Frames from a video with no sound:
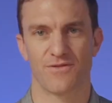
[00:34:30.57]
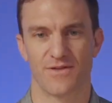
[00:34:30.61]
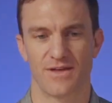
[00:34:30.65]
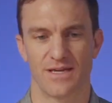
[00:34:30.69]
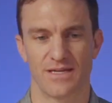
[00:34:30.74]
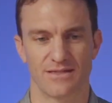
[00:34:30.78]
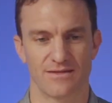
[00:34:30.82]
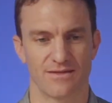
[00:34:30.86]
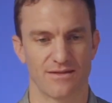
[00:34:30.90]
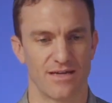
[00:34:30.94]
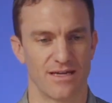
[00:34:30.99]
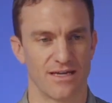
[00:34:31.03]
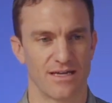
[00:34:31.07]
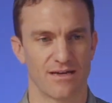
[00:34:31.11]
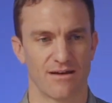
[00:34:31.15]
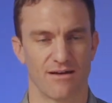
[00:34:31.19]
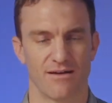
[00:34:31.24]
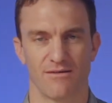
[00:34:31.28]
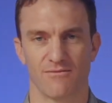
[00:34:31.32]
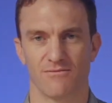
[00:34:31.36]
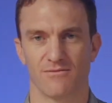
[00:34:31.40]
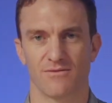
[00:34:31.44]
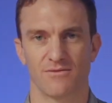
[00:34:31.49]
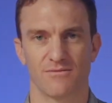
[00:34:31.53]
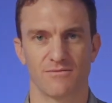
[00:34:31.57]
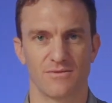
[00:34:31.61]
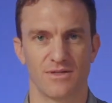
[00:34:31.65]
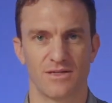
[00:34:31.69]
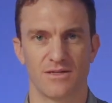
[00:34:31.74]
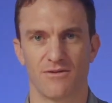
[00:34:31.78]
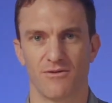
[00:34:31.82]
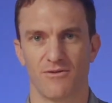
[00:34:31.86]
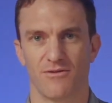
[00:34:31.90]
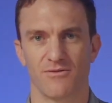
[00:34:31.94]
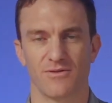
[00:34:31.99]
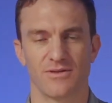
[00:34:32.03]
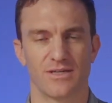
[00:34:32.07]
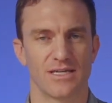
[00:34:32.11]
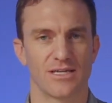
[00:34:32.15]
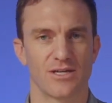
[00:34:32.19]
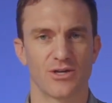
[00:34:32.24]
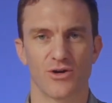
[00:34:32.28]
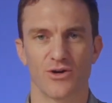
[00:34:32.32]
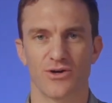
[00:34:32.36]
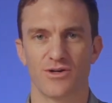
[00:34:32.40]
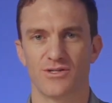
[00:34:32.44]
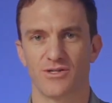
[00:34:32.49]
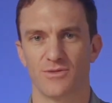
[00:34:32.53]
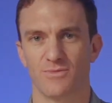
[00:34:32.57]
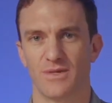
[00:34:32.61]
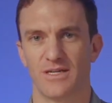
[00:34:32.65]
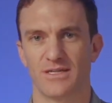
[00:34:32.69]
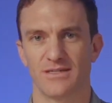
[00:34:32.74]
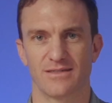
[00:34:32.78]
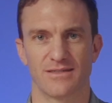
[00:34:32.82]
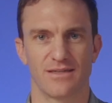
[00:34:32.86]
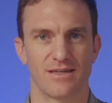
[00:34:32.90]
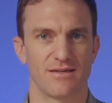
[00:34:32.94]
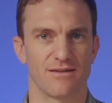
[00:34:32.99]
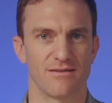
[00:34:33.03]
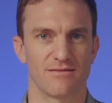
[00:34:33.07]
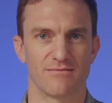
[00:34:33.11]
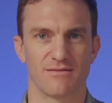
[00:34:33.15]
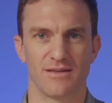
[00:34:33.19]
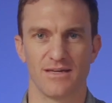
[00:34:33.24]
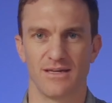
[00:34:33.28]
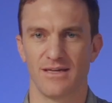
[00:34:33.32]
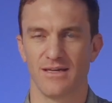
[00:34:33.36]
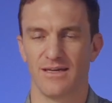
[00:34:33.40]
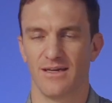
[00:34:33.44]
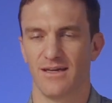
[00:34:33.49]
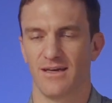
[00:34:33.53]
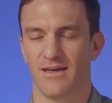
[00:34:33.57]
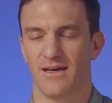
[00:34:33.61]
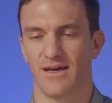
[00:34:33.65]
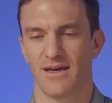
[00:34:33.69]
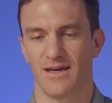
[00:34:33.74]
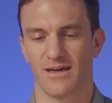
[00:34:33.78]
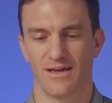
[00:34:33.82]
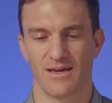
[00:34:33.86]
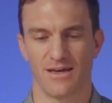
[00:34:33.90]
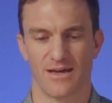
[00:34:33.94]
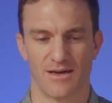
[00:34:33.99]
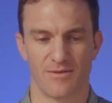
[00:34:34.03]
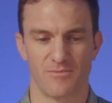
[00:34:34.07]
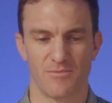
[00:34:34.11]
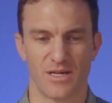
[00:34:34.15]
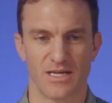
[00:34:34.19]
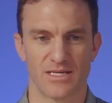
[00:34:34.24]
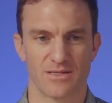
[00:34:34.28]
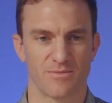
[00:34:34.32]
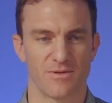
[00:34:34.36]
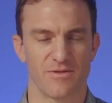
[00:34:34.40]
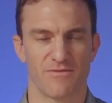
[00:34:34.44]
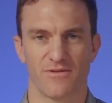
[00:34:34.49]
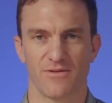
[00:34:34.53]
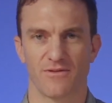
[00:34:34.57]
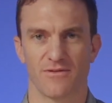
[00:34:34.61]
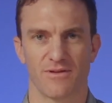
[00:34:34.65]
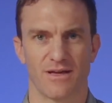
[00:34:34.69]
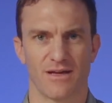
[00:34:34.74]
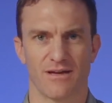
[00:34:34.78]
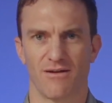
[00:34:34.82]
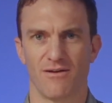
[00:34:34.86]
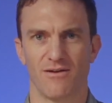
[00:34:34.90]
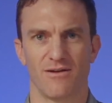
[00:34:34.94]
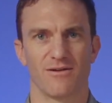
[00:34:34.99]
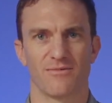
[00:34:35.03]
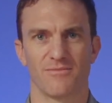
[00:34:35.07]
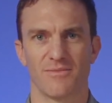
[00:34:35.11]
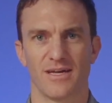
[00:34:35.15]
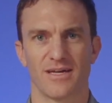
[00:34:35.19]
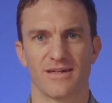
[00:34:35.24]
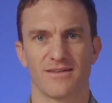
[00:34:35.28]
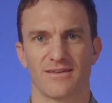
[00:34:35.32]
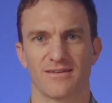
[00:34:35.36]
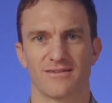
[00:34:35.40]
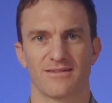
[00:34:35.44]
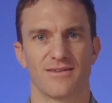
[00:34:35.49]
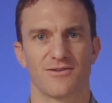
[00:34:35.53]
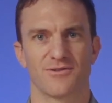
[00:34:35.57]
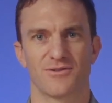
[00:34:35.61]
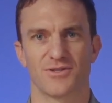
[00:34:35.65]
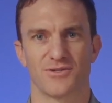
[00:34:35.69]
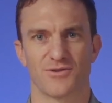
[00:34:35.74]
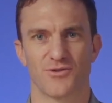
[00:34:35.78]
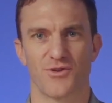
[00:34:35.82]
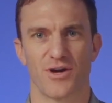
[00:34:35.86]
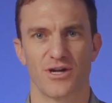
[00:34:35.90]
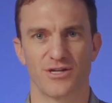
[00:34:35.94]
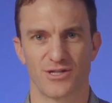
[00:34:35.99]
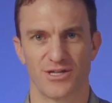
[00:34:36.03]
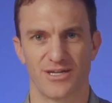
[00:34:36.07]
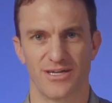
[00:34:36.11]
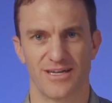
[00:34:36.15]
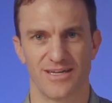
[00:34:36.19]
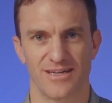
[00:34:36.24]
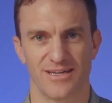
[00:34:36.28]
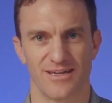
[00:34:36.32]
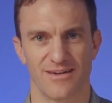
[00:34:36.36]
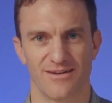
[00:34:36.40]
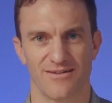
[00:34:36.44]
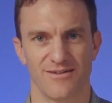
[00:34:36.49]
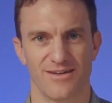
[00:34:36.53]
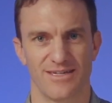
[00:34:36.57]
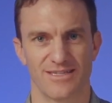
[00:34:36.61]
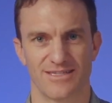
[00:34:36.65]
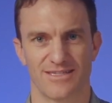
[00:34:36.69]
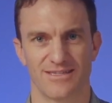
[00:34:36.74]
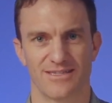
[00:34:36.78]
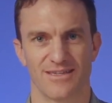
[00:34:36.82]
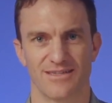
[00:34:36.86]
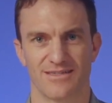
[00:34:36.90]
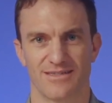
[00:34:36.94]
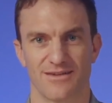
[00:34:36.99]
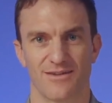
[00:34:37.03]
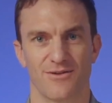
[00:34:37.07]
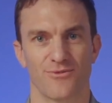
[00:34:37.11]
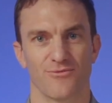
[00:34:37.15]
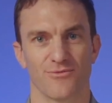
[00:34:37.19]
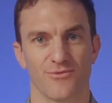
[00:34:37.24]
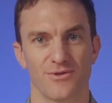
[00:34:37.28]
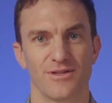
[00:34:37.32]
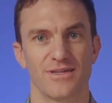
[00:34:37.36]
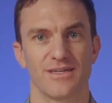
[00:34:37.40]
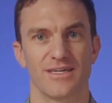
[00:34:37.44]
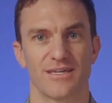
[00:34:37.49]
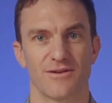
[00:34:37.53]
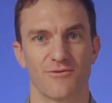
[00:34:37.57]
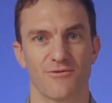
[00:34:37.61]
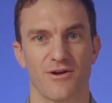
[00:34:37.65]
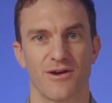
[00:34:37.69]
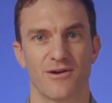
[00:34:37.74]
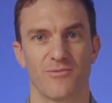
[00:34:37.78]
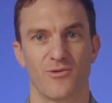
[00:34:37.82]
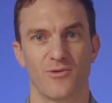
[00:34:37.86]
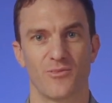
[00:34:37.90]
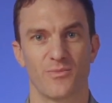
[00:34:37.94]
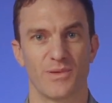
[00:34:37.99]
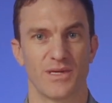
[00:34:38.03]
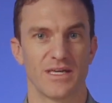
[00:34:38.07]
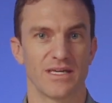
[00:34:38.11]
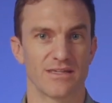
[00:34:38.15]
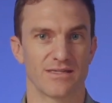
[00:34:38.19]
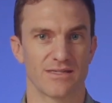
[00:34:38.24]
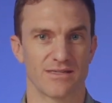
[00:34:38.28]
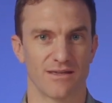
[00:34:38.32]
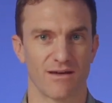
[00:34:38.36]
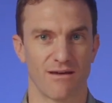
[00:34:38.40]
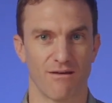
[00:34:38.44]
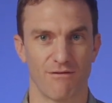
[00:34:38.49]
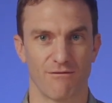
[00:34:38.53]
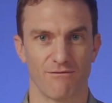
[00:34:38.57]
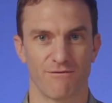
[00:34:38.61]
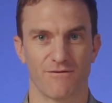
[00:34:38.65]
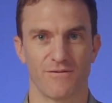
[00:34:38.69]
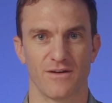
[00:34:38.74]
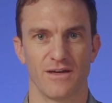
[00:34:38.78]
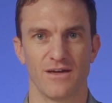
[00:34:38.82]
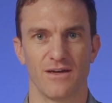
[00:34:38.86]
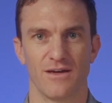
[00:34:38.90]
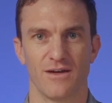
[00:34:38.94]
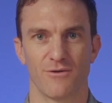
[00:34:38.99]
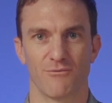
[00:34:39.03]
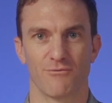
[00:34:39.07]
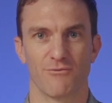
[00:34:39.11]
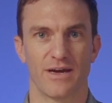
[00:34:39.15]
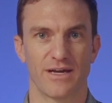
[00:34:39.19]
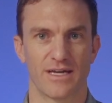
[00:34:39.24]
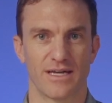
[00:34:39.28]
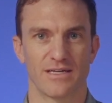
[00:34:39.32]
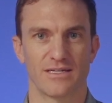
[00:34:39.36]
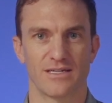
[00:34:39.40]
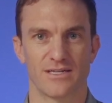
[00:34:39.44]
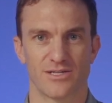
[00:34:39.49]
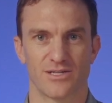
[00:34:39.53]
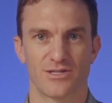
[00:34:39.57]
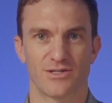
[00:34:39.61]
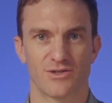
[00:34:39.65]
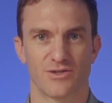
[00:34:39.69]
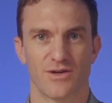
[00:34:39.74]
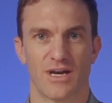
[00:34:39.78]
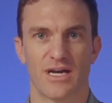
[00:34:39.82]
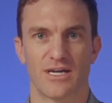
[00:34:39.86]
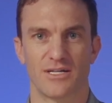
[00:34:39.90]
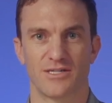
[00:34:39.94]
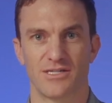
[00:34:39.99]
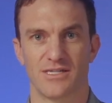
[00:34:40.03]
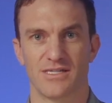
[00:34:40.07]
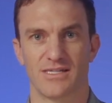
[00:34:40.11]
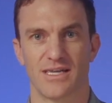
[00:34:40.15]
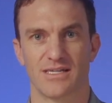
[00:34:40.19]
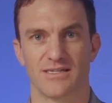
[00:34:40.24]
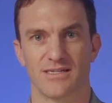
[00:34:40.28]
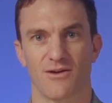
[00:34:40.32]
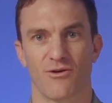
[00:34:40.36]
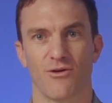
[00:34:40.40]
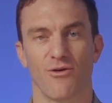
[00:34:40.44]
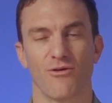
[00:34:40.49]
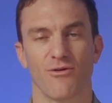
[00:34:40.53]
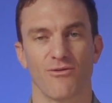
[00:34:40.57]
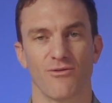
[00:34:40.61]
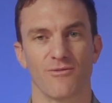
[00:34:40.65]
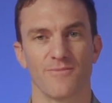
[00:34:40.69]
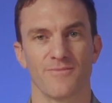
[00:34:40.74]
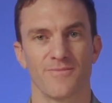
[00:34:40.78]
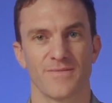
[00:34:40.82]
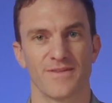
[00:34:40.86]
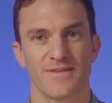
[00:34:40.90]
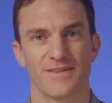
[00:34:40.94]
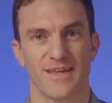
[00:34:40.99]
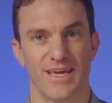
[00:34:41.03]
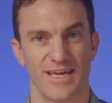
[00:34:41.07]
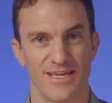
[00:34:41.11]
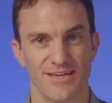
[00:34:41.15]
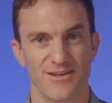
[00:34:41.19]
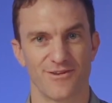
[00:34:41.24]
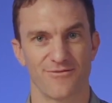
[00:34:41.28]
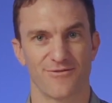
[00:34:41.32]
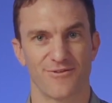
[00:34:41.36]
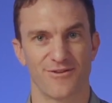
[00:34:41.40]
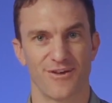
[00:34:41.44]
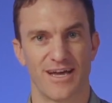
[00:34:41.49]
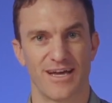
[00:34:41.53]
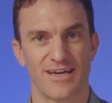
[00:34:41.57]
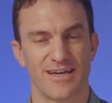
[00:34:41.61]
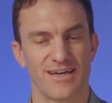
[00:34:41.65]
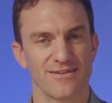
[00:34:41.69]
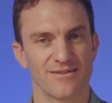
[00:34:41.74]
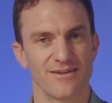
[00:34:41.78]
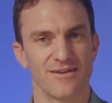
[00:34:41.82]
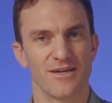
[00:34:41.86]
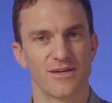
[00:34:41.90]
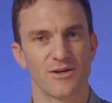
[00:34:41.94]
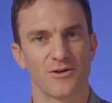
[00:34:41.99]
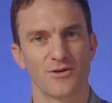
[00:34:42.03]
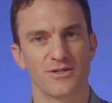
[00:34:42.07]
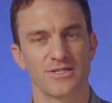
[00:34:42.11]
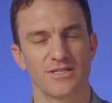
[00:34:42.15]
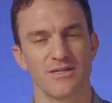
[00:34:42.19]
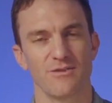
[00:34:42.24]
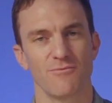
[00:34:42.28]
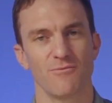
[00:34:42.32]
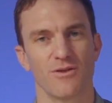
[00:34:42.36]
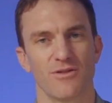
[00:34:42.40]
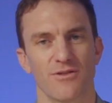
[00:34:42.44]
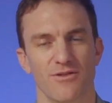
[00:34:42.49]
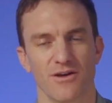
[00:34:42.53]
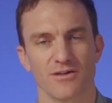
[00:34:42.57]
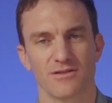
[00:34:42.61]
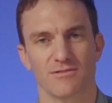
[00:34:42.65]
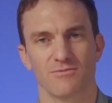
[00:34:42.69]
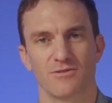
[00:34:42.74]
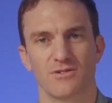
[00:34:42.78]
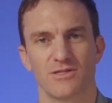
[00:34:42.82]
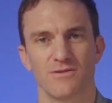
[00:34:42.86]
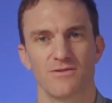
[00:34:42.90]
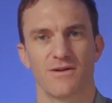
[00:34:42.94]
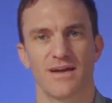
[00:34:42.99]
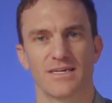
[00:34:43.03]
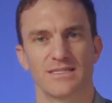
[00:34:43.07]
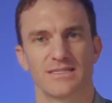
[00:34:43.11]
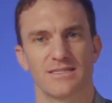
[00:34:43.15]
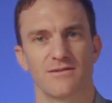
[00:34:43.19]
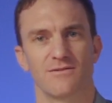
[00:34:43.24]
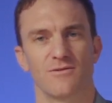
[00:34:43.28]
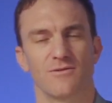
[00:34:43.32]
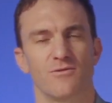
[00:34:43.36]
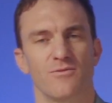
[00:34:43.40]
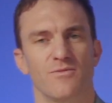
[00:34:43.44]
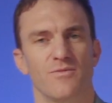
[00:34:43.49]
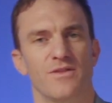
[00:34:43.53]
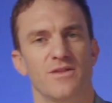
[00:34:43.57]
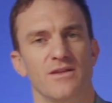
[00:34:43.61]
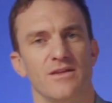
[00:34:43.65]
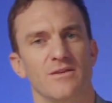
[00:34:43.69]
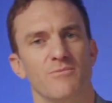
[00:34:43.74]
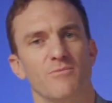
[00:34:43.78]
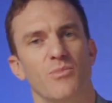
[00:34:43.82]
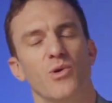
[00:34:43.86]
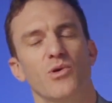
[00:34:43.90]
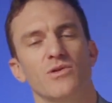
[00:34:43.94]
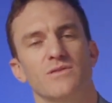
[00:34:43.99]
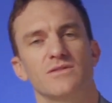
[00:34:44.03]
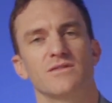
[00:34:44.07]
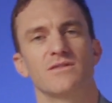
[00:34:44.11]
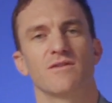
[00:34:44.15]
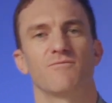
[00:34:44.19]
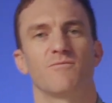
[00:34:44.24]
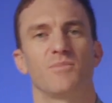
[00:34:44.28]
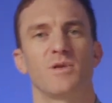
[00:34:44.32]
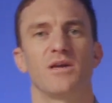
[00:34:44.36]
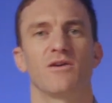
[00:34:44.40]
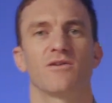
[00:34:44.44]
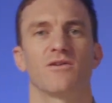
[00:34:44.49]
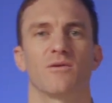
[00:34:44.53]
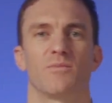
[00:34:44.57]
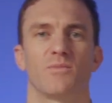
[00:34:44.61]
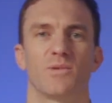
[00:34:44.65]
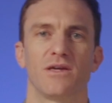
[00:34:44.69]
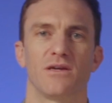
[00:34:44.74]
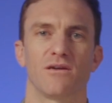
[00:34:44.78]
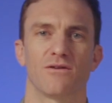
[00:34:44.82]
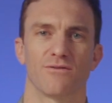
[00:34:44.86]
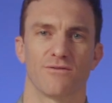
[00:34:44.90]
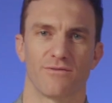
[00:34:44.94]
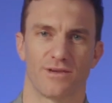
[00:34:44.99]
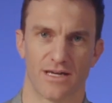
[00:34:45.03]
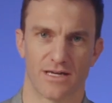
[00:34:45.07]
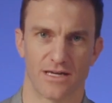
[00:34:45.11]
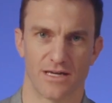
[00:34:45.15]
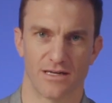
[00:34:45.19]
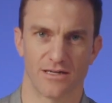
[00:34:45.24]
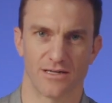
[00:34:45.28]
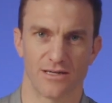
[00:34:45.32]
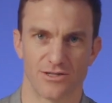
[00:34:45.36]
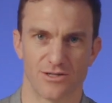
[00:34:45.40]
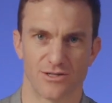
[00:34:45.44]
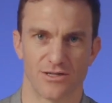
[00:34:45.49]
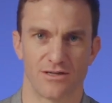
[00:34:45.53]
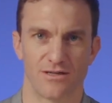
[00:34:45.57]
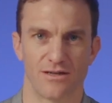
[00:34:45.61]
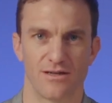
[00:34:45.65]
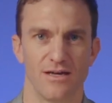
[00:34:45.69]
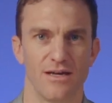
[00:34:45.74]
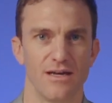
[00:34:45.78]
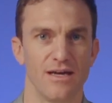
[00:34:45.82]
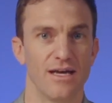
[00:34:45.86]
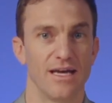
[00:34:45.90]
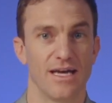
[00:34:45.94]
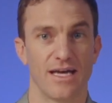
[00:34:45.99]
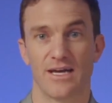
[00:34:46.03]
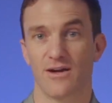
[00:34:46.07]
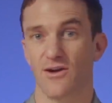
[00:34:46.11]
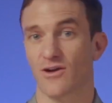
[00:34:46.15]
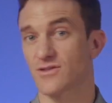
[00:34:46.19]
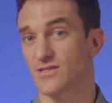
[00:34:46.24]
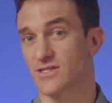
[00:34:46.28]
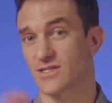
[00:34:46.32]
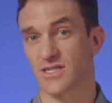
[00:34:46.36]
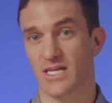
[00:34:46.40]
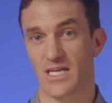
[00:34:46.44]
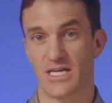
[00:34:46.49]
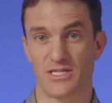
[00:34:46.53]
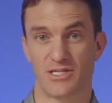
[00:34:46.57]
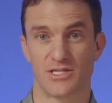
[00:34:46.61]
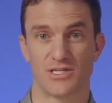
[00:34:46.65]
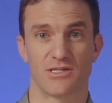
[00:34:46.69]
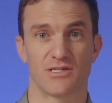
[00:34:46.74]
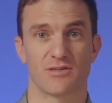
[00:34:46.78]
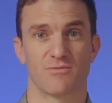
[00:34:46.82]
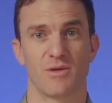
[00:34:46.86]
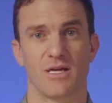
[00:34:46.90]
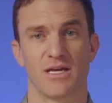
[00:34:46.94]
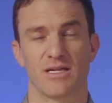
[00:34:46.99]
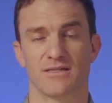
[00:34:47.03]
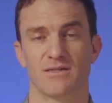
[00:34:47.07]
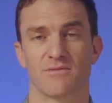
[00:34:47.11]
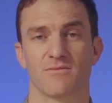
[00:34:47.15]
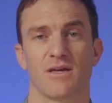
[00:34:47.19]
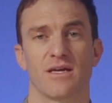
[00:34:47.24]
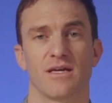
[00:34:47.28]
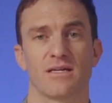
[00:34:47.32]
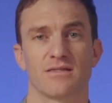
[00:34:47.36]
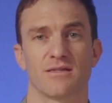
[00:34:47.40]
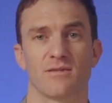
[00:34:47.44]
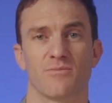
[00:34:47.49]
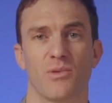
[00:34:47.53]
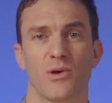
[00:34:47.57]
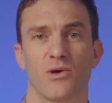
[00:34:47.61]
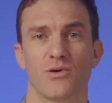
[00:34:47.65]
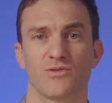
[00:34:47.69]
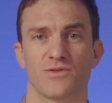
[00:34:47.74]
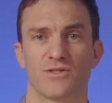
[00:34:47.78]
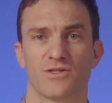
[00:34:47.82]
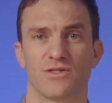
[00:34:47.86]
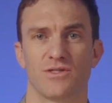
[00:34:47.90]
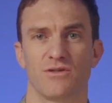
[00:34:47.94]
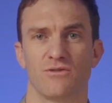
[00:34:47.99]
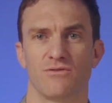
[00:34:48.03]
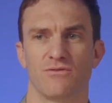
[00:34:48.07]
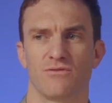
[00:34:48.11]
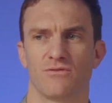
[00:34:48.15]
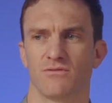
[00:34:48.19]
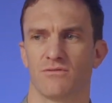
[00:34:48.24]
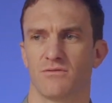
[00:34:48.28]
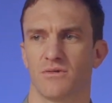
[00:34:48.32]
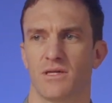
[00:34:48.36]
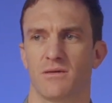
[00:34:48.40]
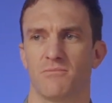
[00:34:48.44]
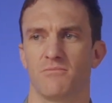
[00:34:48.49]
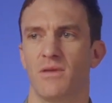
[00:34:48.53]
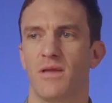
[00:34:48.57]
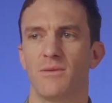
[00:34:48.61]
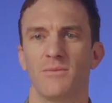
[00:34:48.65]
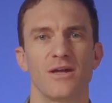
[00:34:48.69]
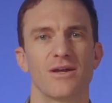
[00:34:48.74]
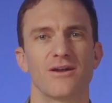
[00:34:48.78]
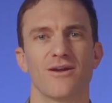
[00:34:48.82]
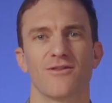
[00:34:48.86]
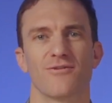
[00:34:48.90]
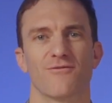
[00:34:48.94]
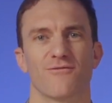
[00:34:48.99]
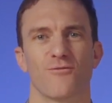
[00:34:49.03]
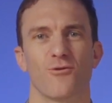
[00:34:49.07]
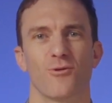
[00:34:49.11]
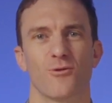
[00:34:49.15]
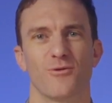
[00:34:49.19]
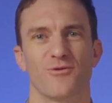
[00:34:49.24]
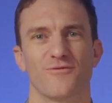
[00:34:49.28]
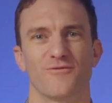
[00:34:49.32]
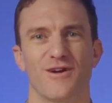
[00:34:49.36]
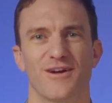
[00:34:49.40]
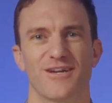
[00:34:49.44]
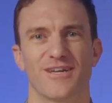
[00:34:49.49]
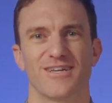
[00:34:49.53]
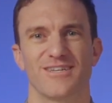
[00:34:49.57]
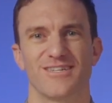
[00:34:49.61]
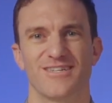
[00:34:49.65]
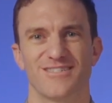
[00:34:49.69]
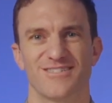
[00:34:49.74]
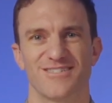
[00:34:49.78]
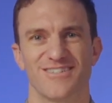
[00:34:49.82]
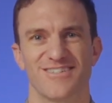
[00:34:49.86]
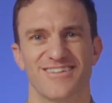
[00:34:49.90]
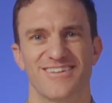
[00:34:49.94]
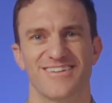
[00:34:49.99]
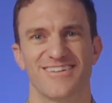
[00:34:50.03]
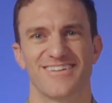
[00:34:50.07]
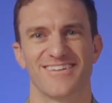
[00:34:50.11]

things, like you know, encouragement and makes me feel like, oh man, they're just crushing it. You know, it's a really incredible piece of recognition strategies as a whole. Thank you for that. And Christy, what thoughts would you add to the importance of peer-to-peer recognition at all stages, as opposed to maybe another form of recognition?